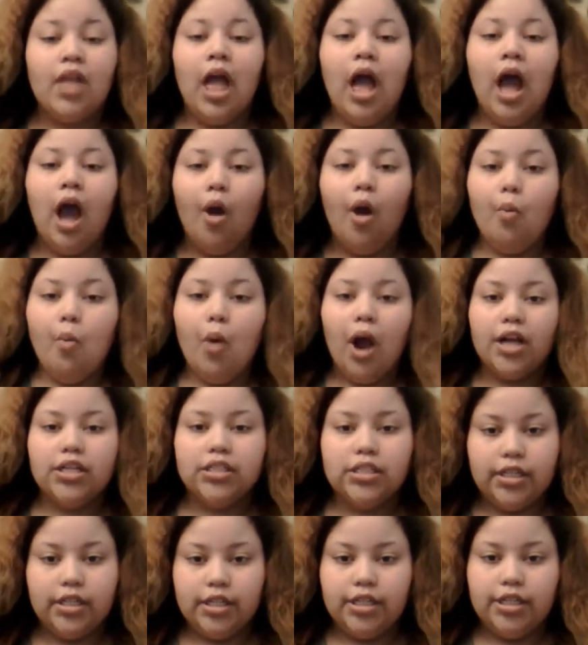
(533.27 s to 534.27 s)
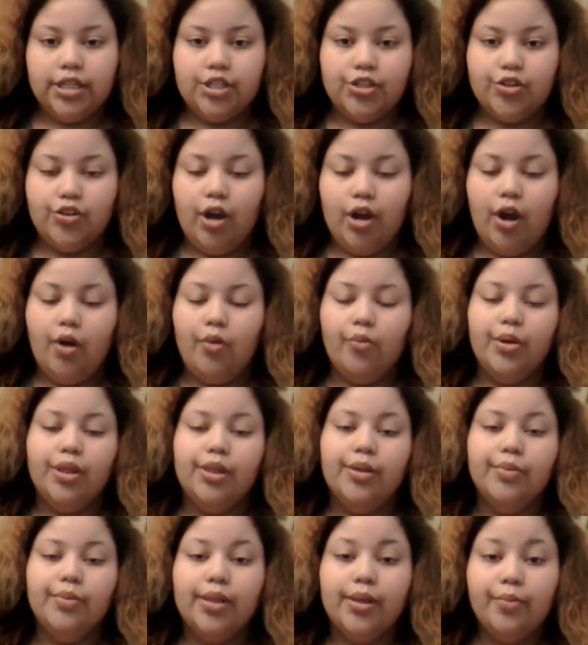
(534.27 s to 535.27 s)
I'll wash the conditioner out
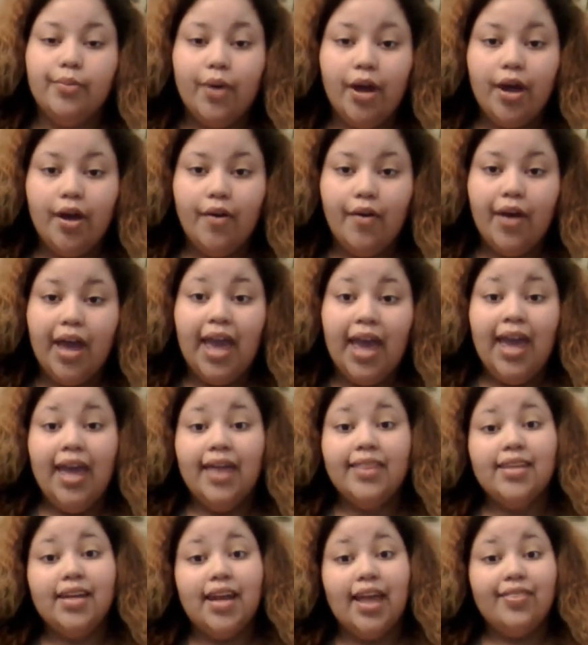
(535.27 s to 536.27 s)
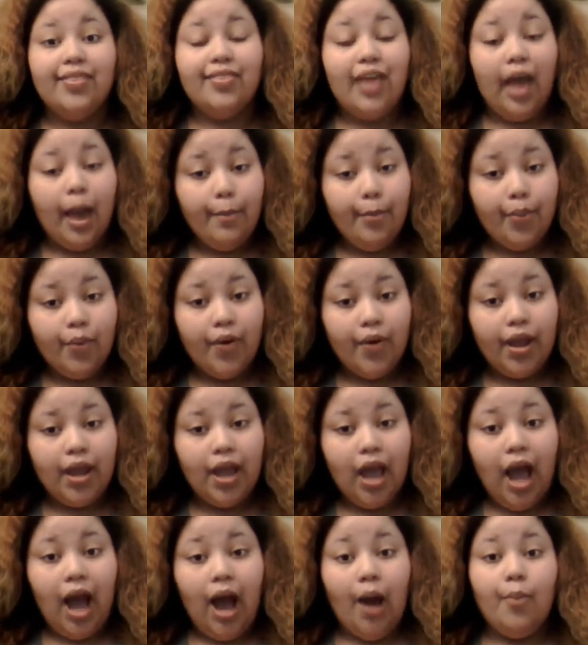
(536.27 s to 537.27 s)
really, really well. And then at that point,
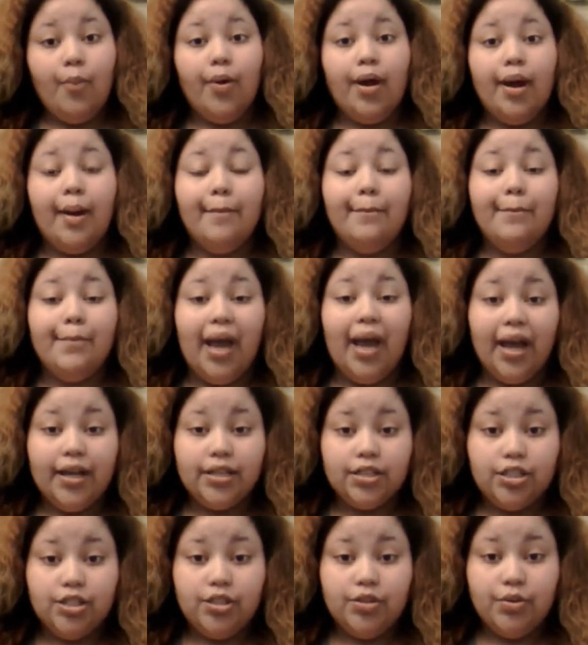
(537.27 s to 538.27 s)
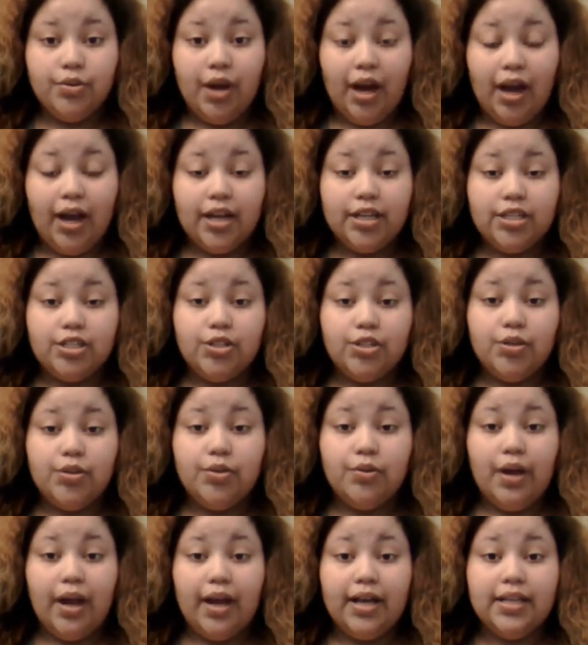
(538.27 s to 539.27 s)
I will come back to you guys so you
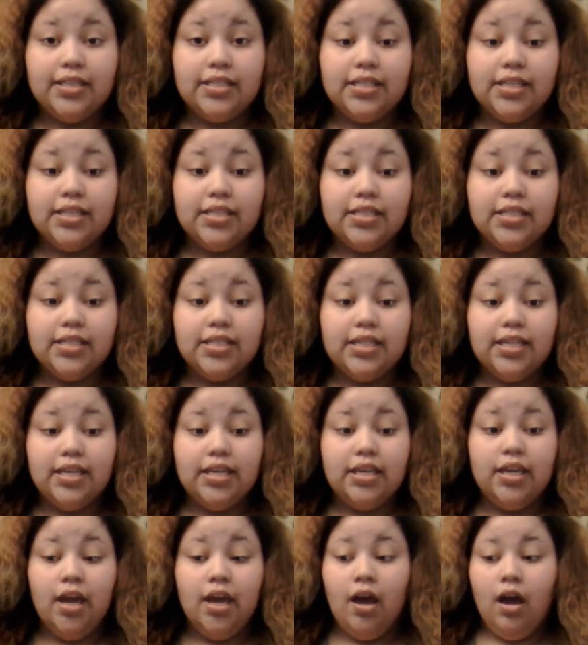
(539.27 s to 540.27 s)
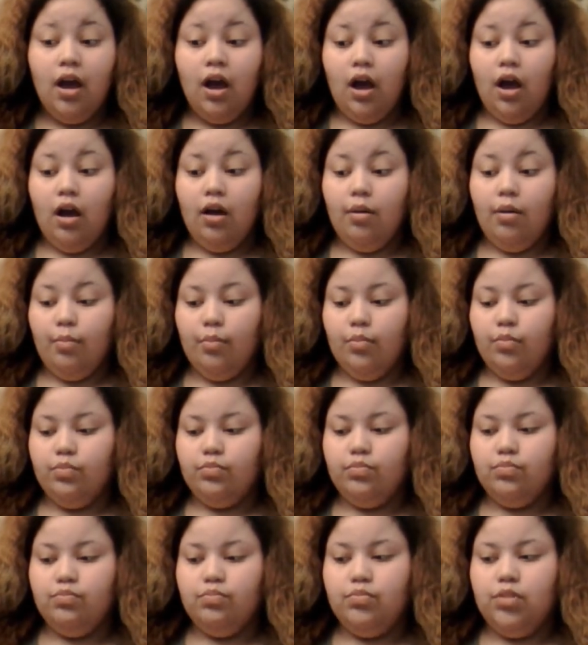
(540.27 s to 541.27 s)
guys can see um,
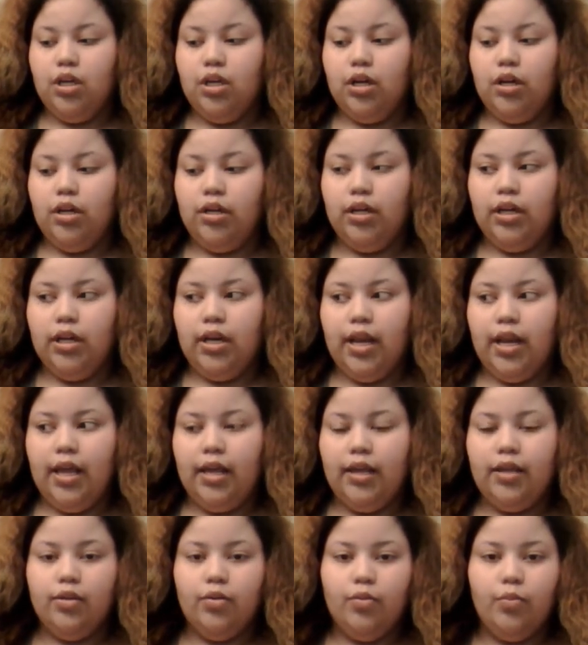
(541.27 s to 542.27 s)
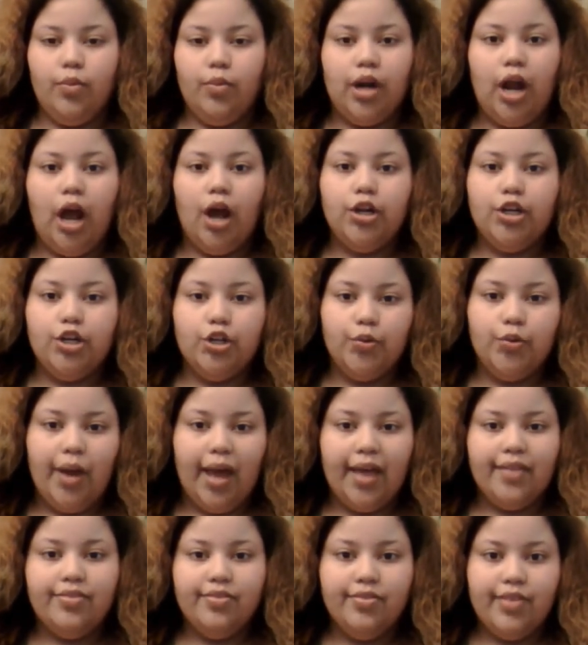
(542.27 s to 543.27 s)
what I do
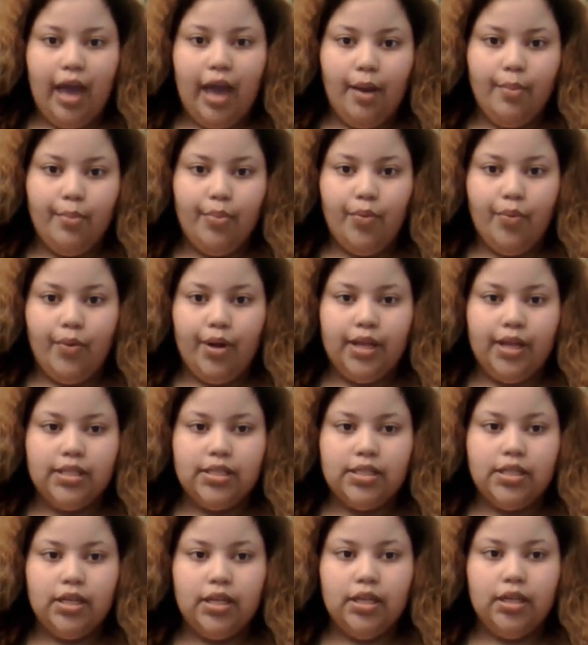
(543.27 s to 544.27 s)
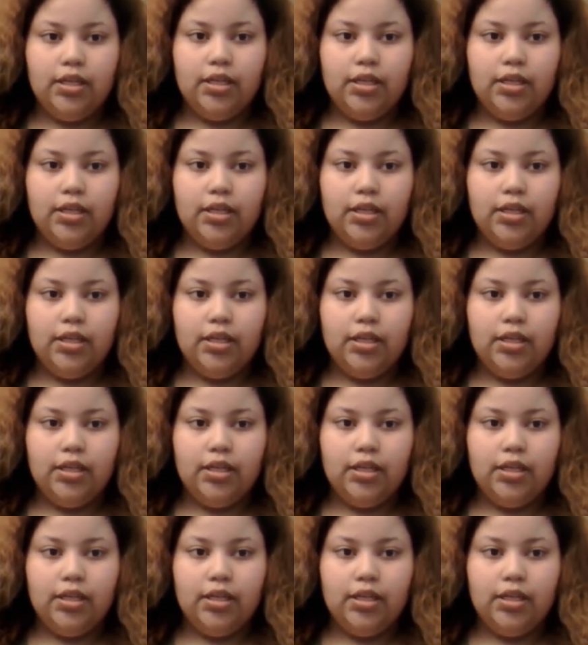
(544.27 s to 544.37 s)
at that point to